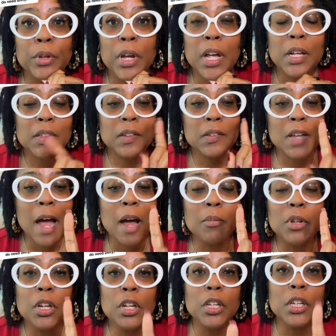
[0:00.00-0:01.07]
Stop
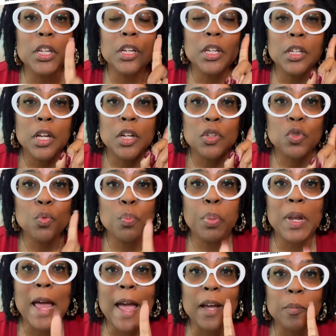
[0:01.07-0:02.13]
looking to
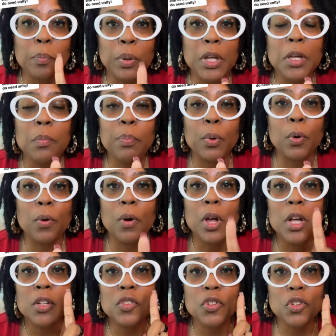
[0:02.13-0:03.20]
Black people
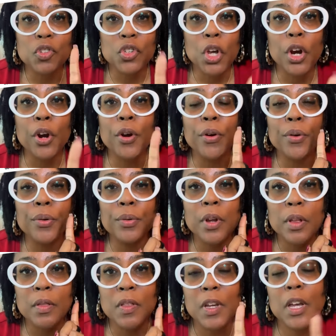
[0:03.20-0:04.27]
to turn
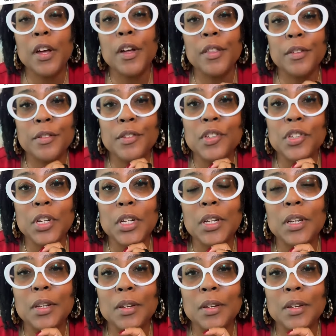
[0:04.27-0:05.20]
the other cheek.